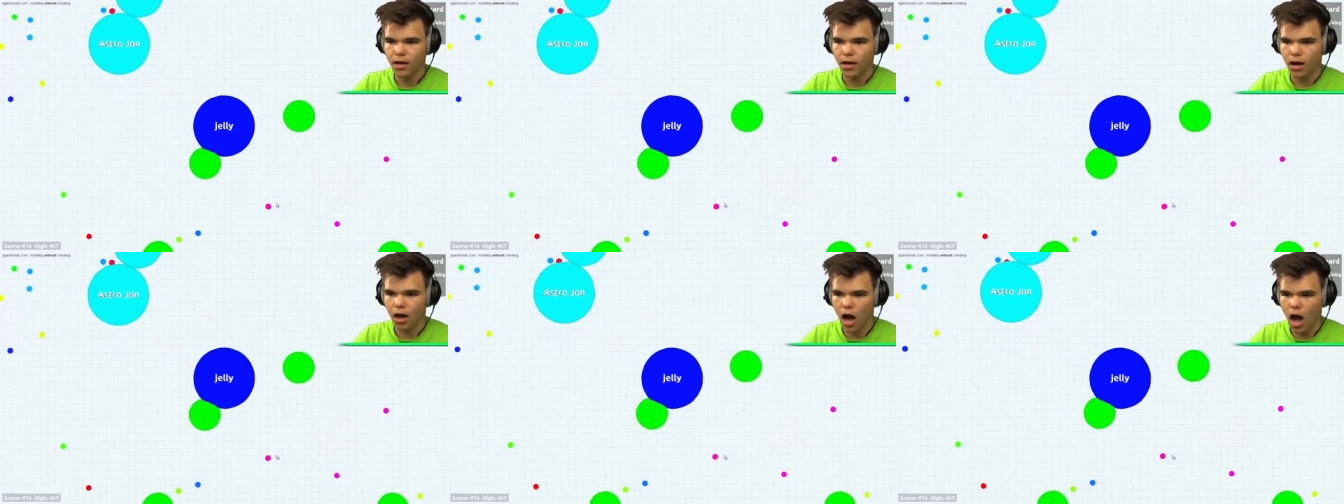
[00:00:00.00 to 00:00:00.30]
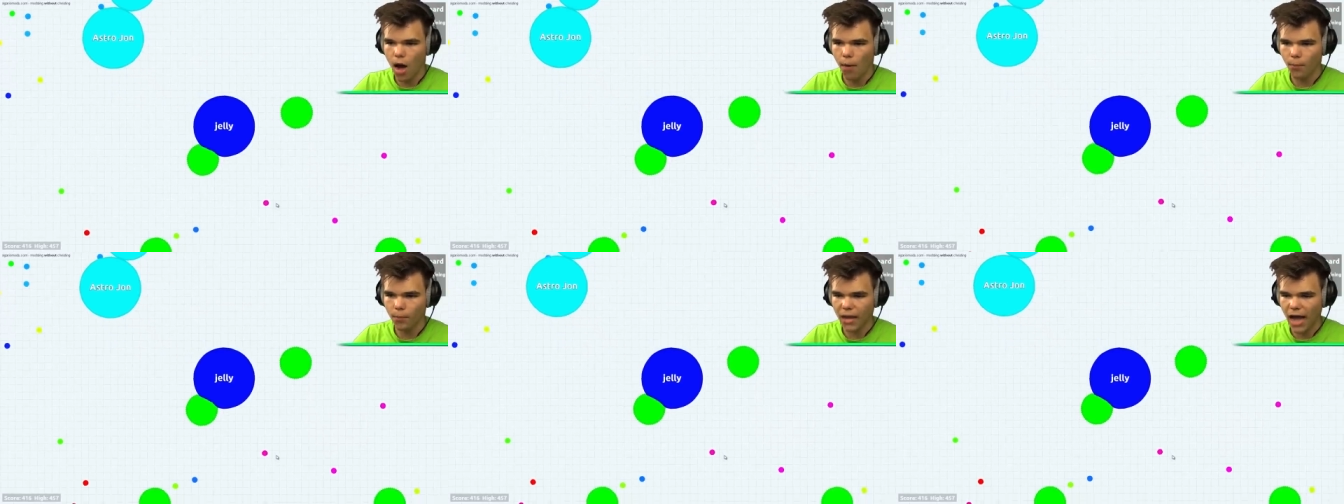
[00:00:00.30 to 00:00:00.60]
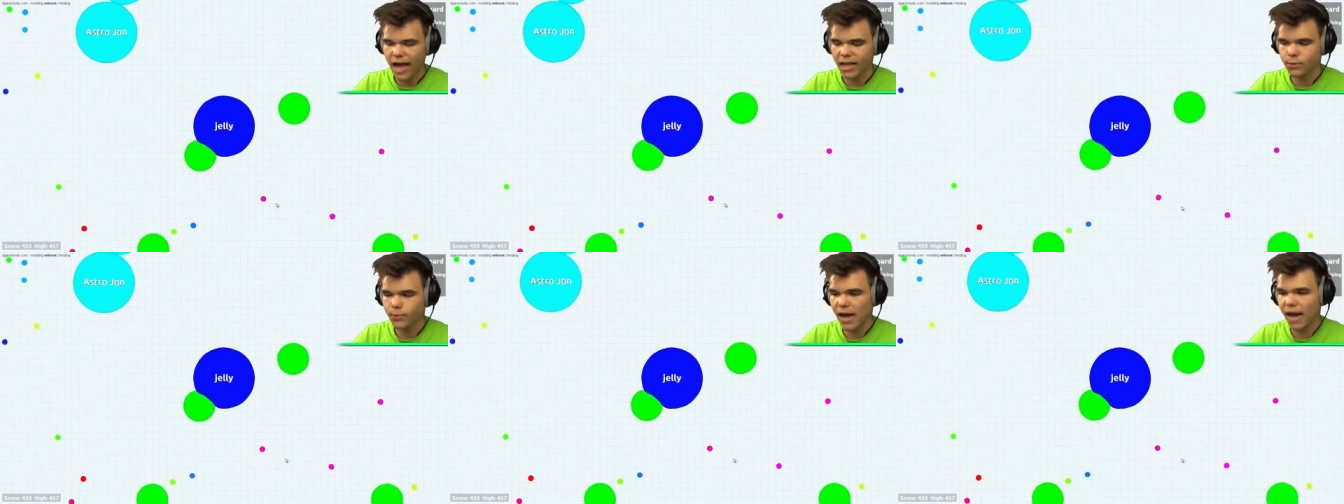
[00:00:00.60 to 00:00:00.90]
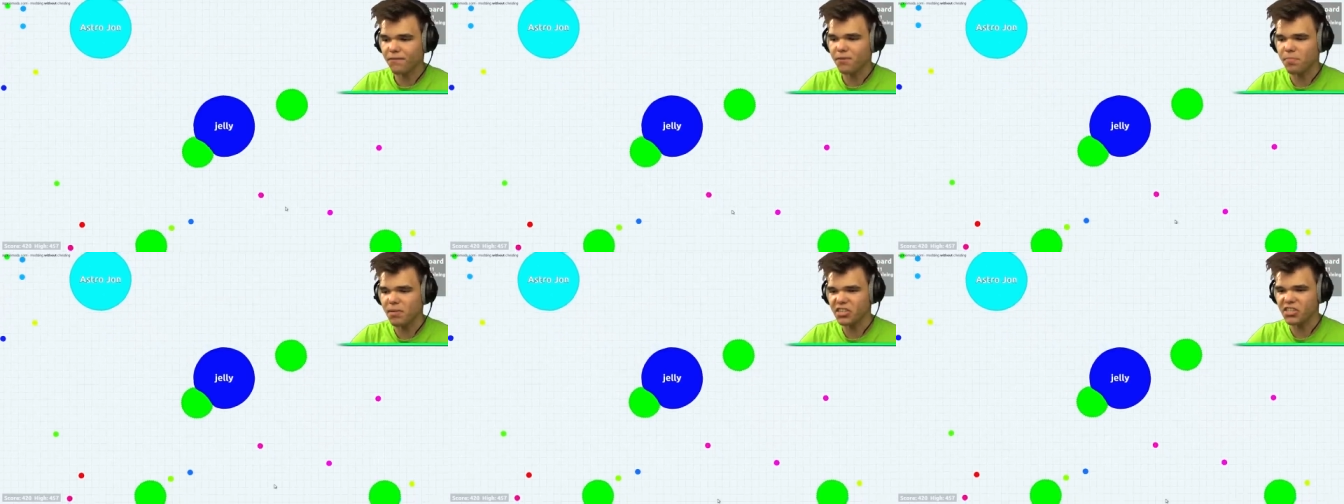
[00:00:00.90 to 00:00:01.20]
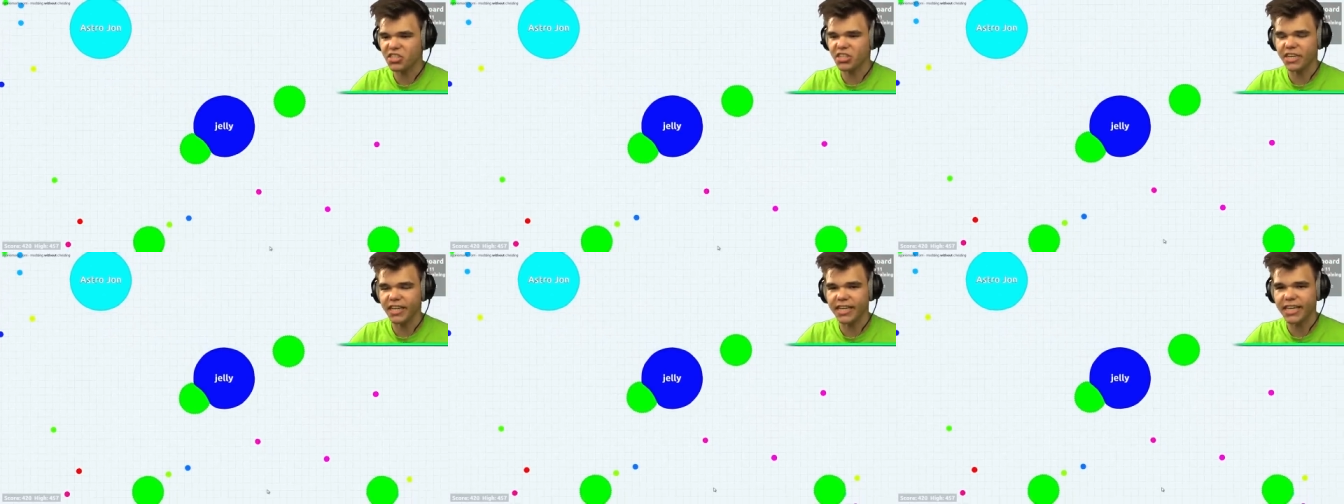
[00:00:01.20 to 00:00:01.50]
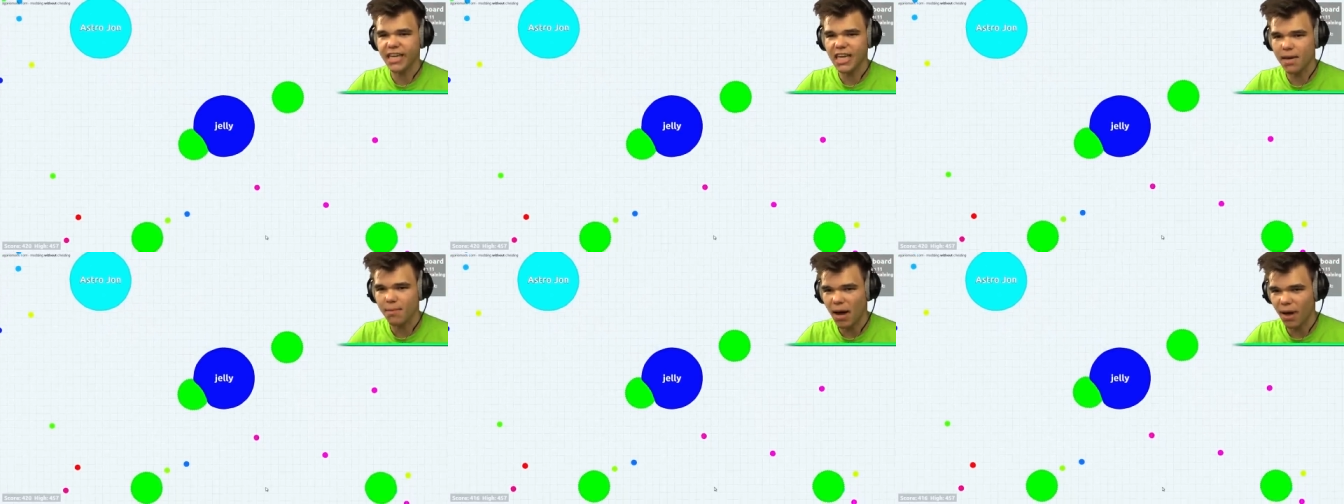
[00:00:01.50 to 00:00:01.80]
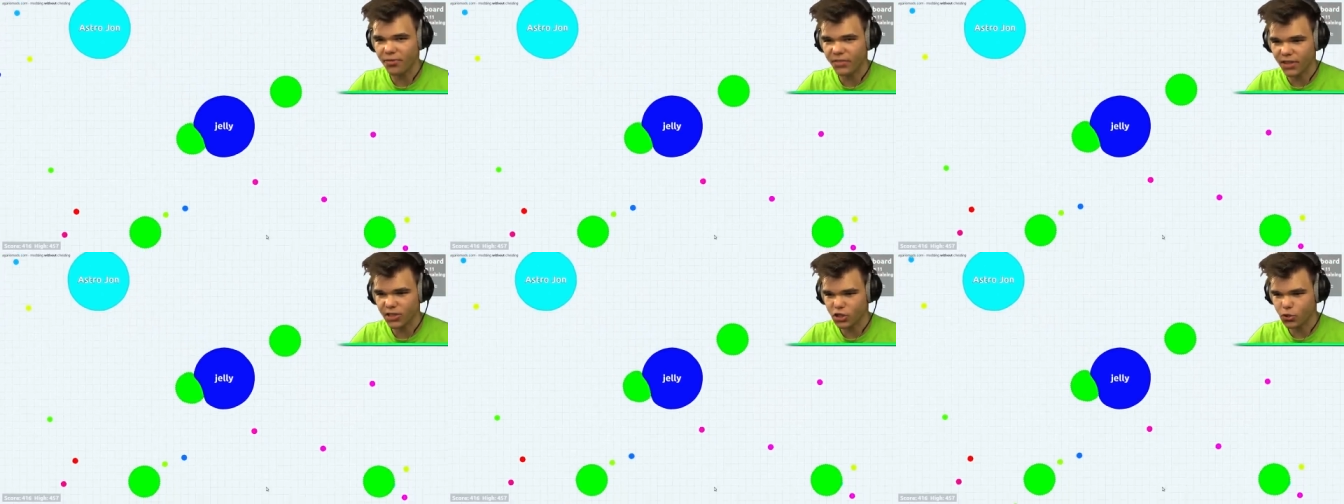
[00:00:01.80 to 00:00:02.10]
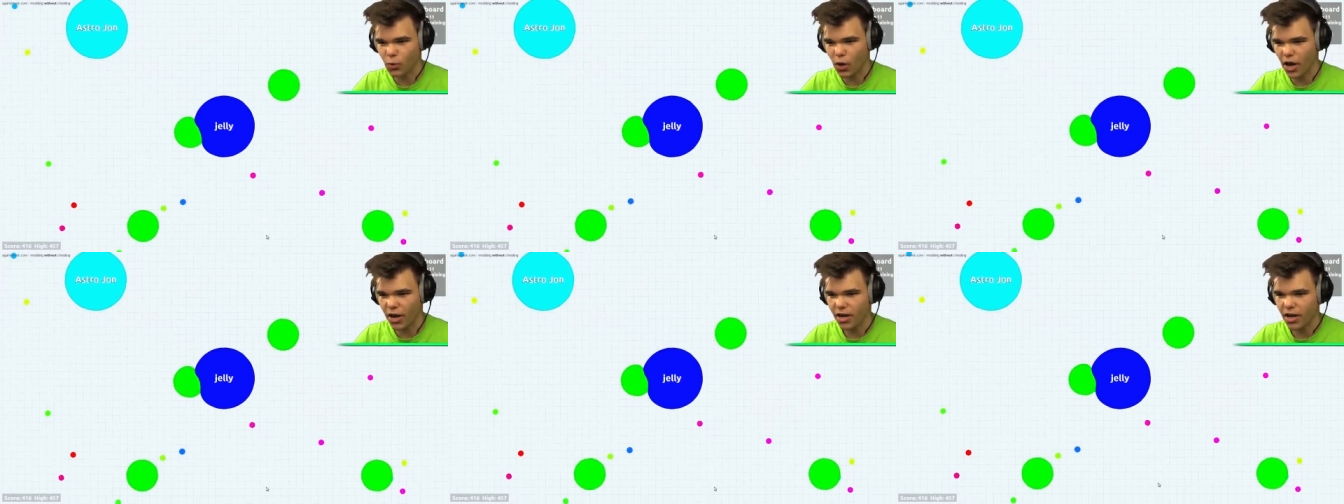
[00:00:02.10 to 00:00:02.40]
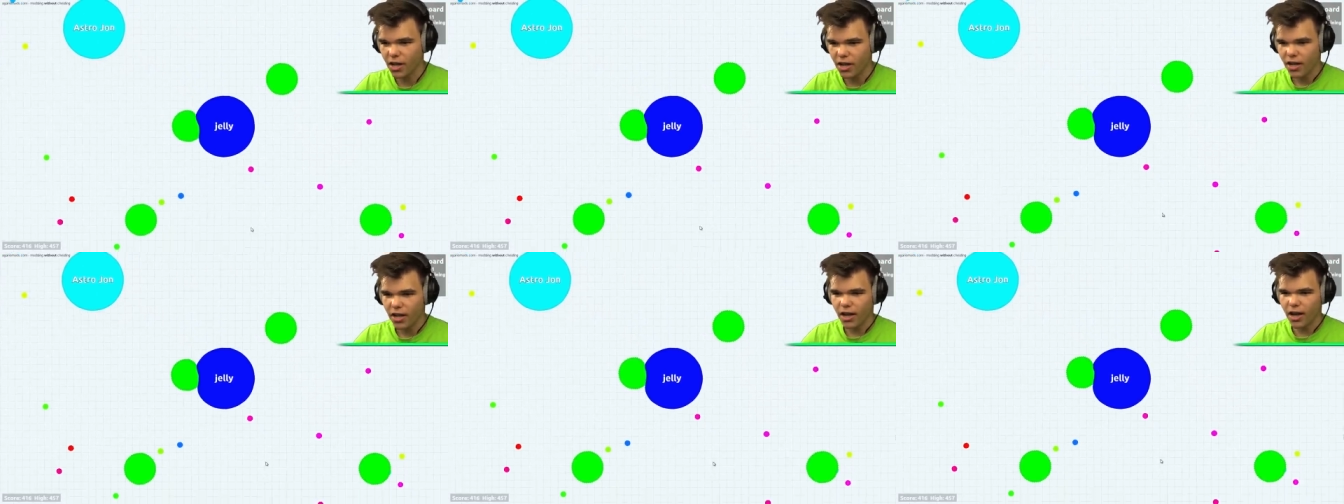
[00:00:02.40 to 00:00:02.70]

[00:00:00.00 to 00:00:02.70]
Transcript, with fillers: Um, guys, we have to be sneaky about this one.